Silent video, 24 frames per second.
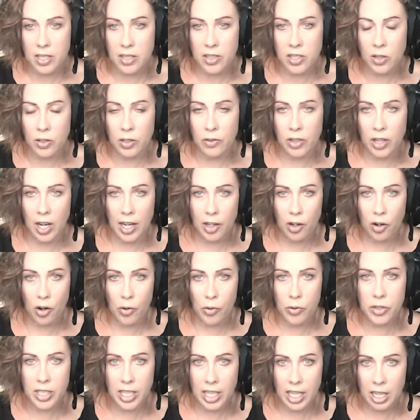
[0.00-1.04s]
So you've got
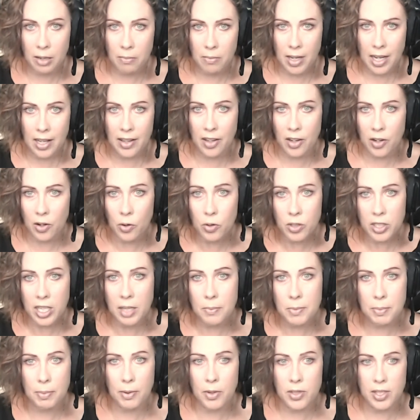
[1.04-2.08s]
your own team, and your own
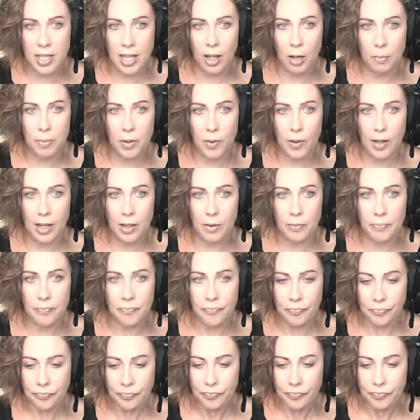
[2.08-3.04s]
team's supposed to help you out.